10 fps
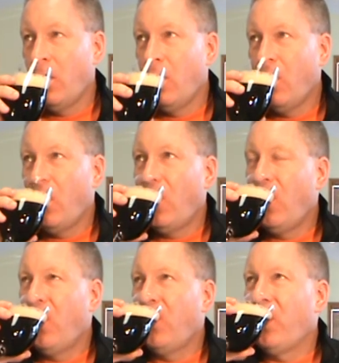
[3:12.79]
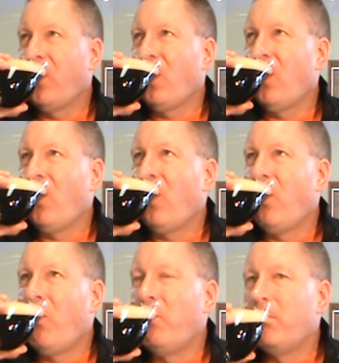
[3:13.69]

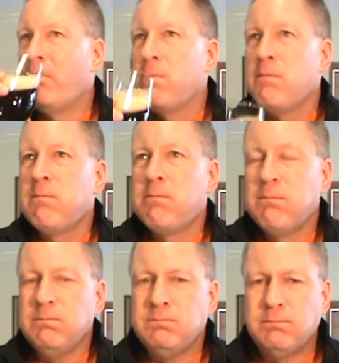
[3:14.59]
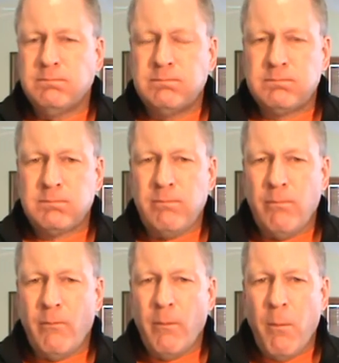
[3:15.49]

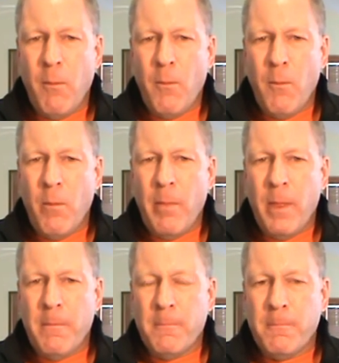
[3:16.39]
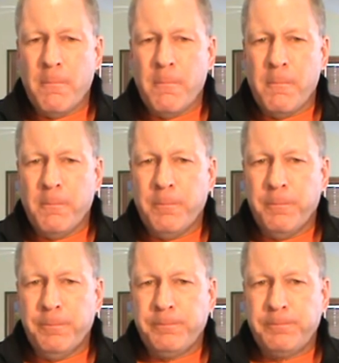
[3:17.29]

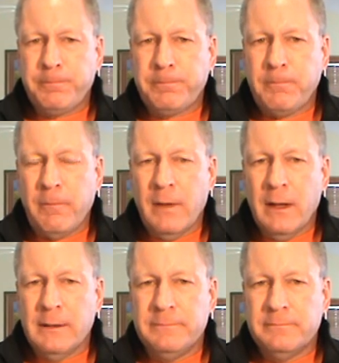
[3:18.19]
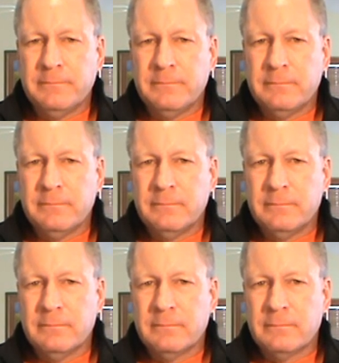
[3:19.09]

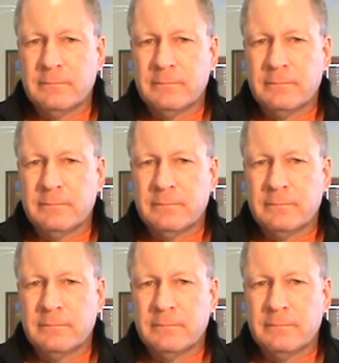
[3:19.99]
[no speech]